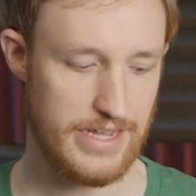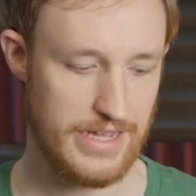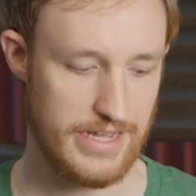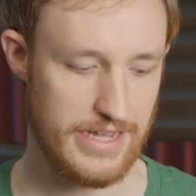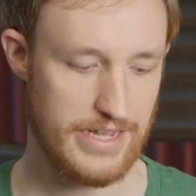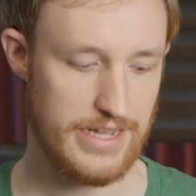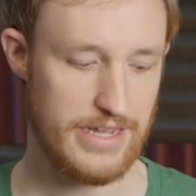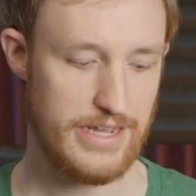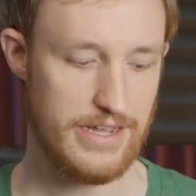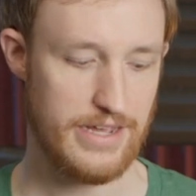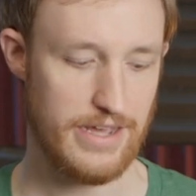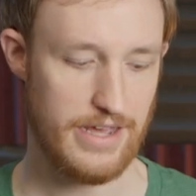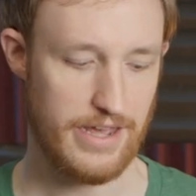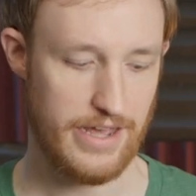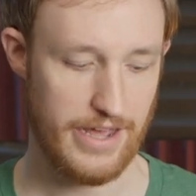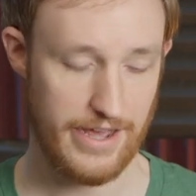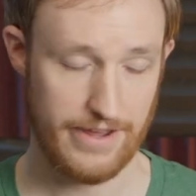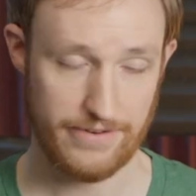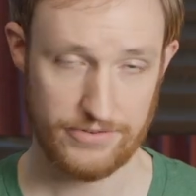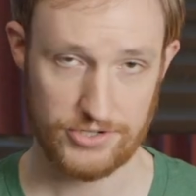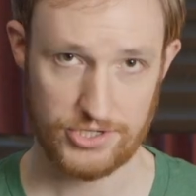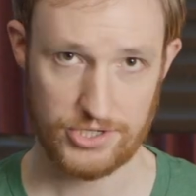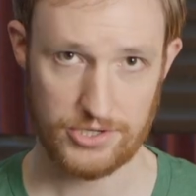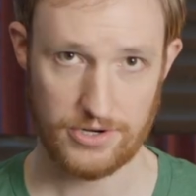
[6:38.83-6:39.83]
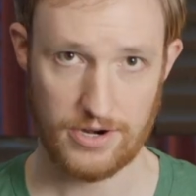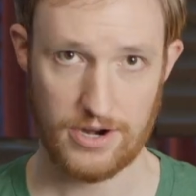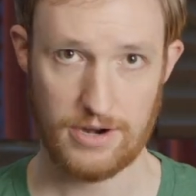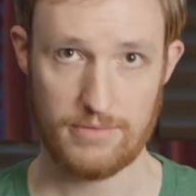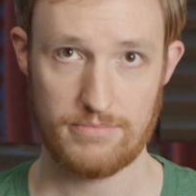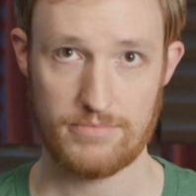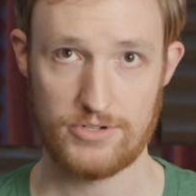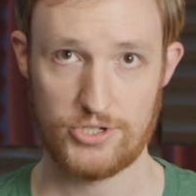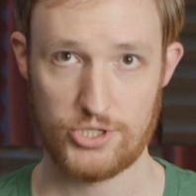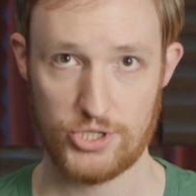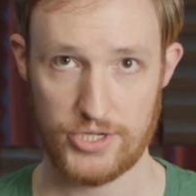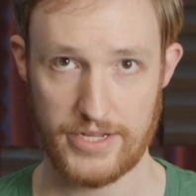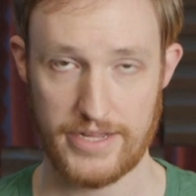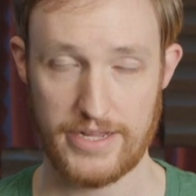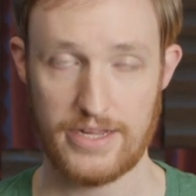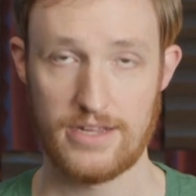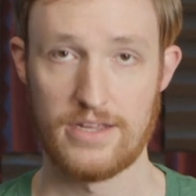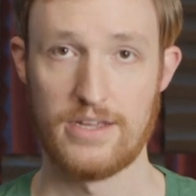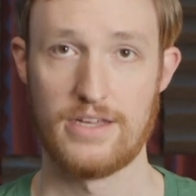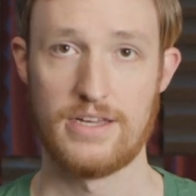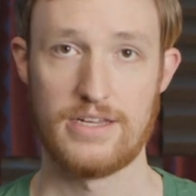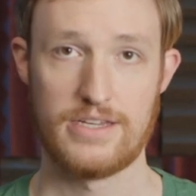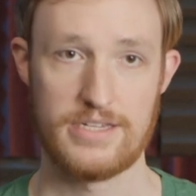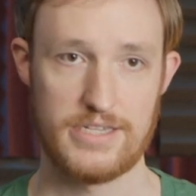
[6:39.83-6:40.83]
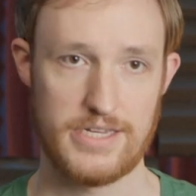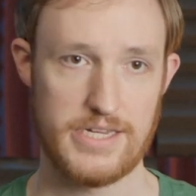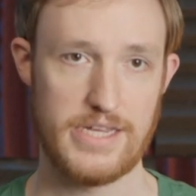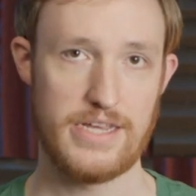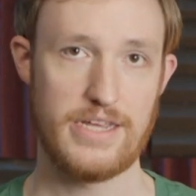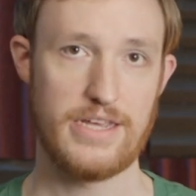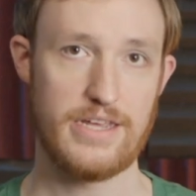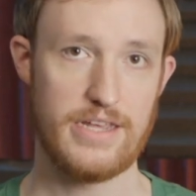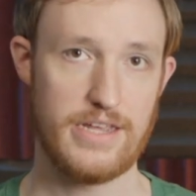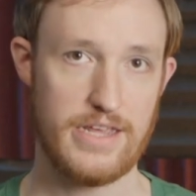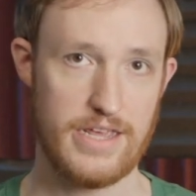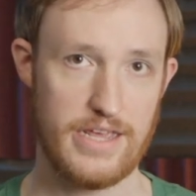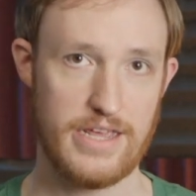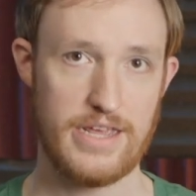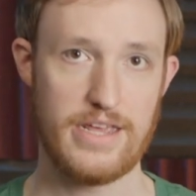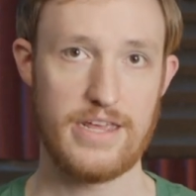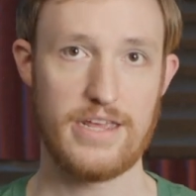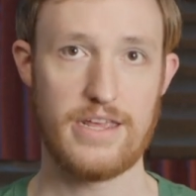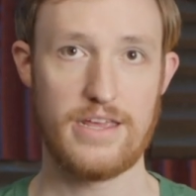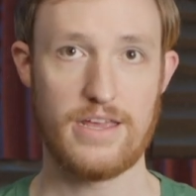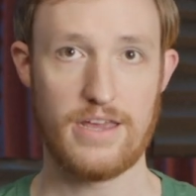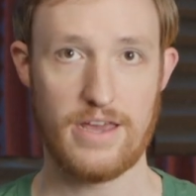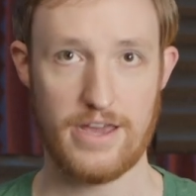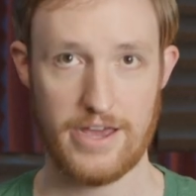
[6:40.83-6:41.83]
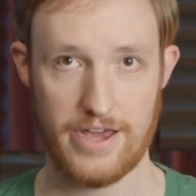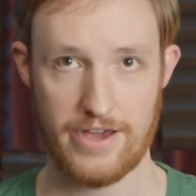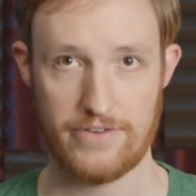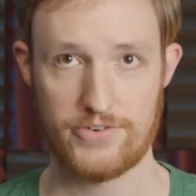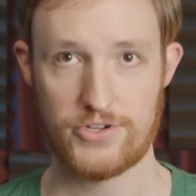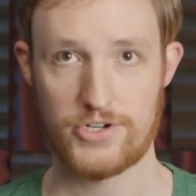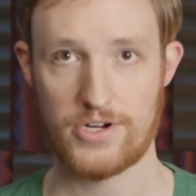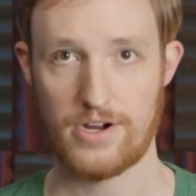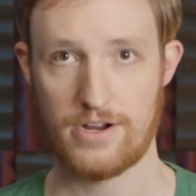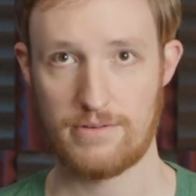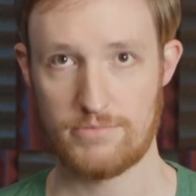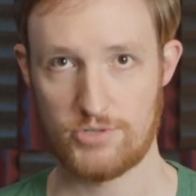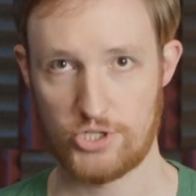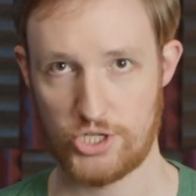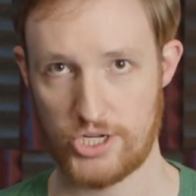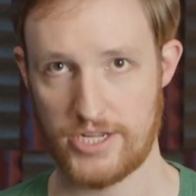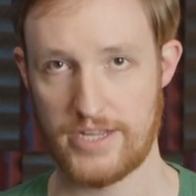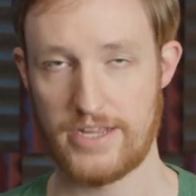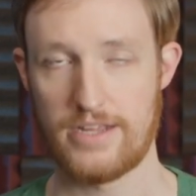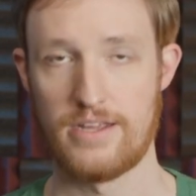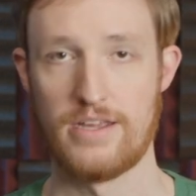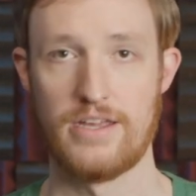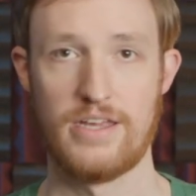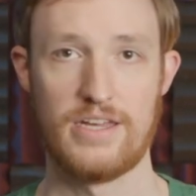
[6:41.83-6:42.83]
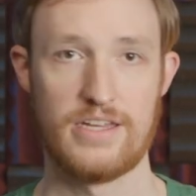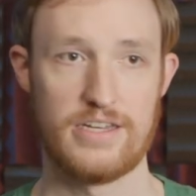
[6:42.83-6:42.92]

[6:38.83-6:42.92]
E, F sharp, G, D, E, F sharp, G,